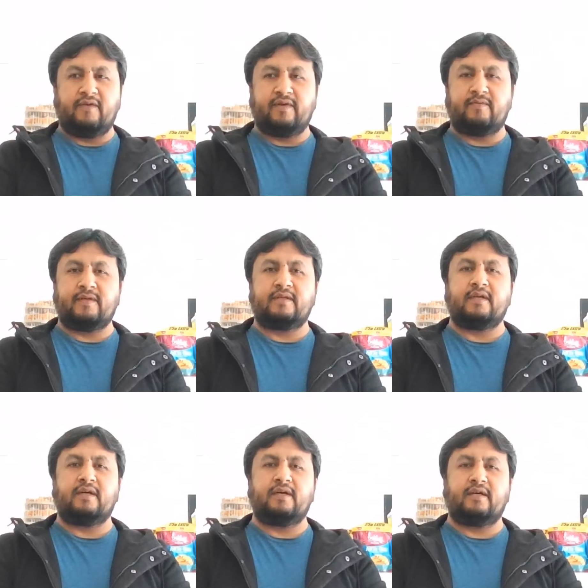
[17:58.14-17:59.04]

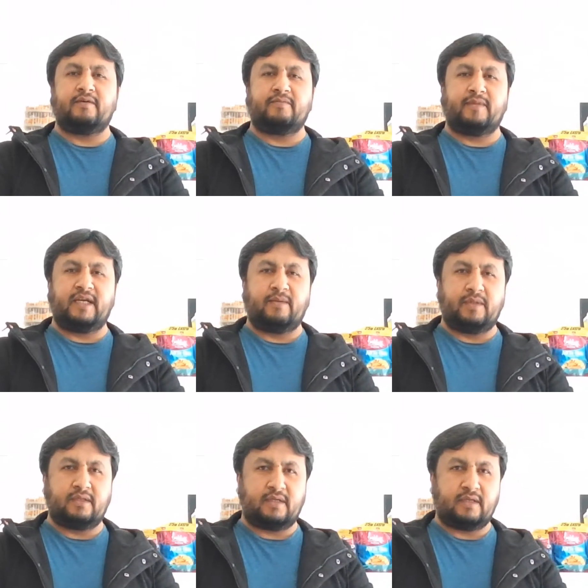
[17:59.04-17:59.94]
everyone, my
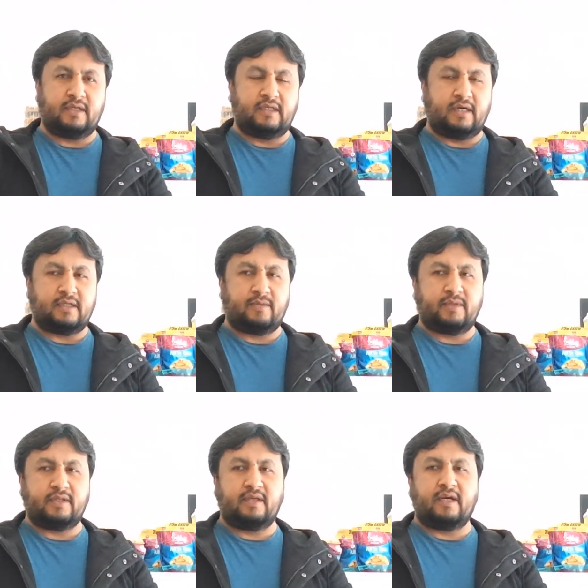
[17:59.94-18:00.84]
name is Ijaz
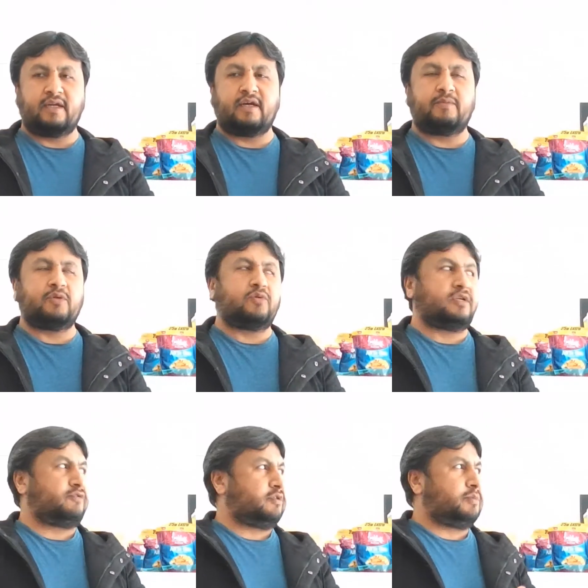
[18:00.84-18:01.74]
Ahmed and I'm the
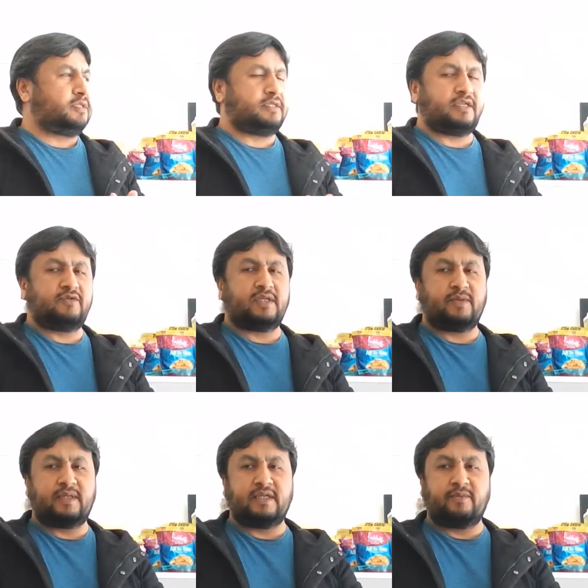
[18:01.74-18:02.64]
owner of the business Ajwa
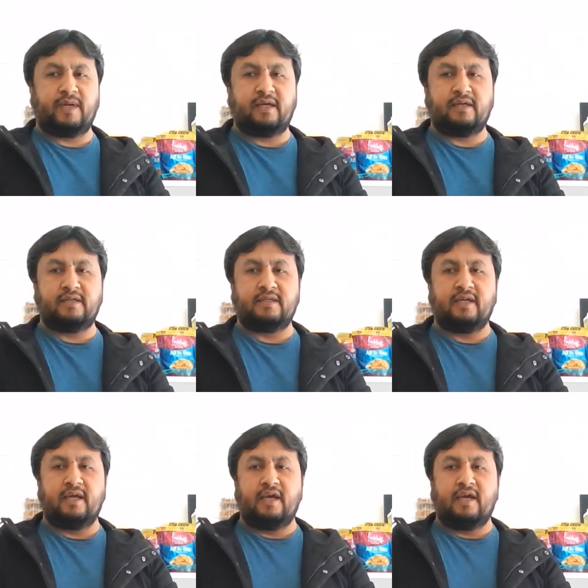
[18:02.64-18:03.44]
Sweets and Bakers,